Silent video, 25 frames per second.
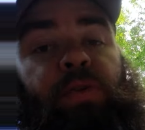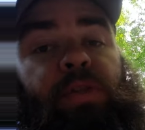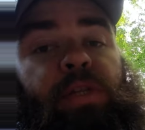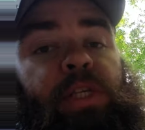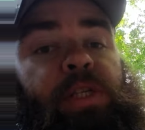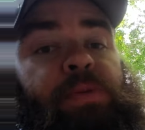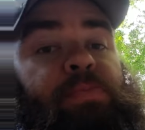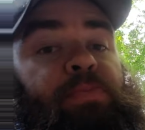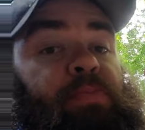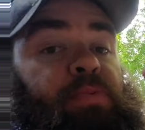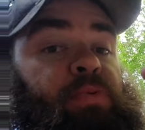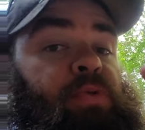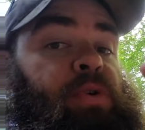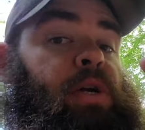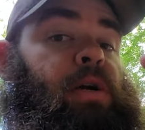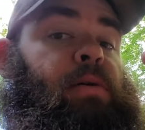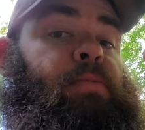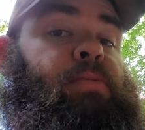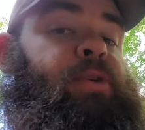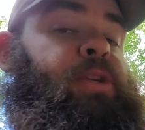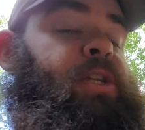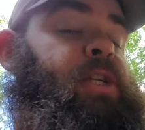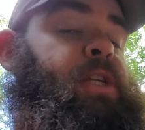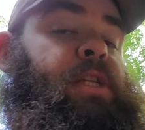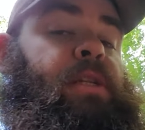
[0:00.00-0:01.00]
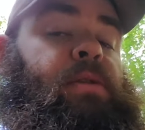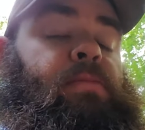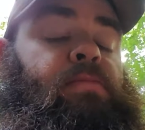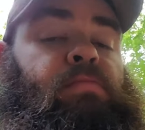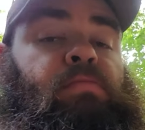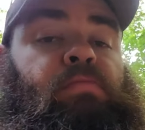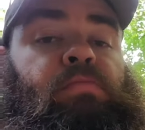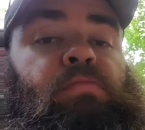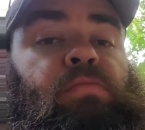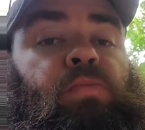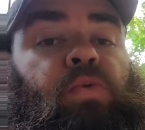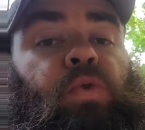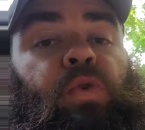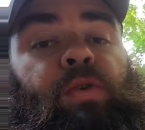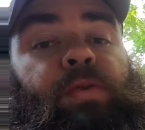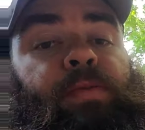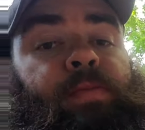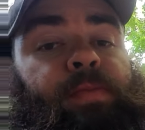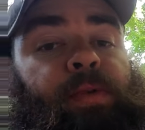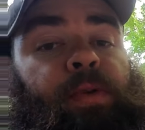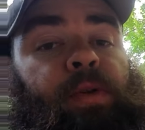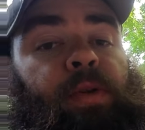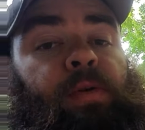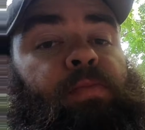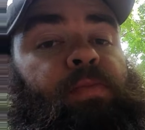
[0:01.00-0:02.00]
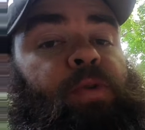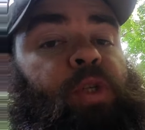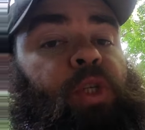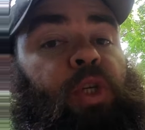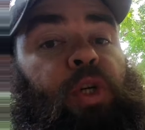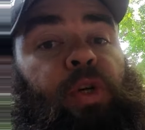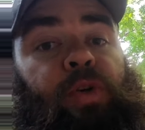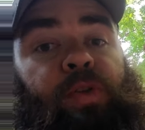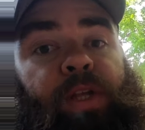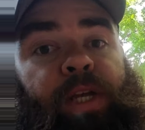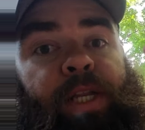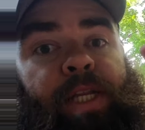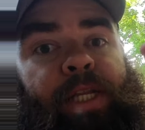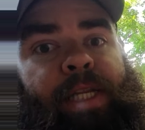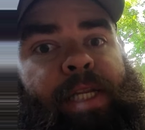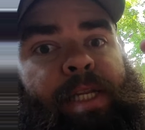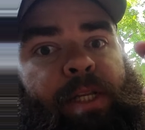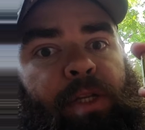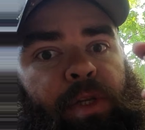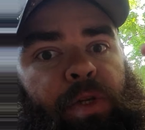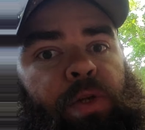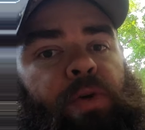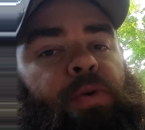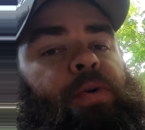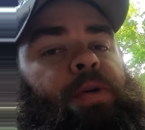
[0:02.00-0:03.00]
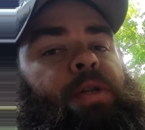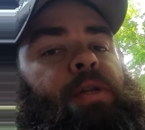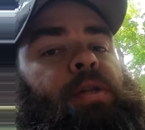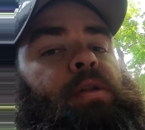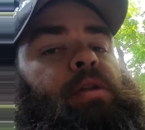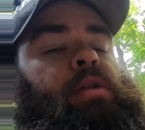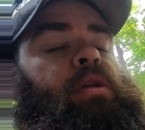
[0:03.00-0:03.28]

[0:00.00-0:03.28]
this probably didn't, I'm sure they didn't do it,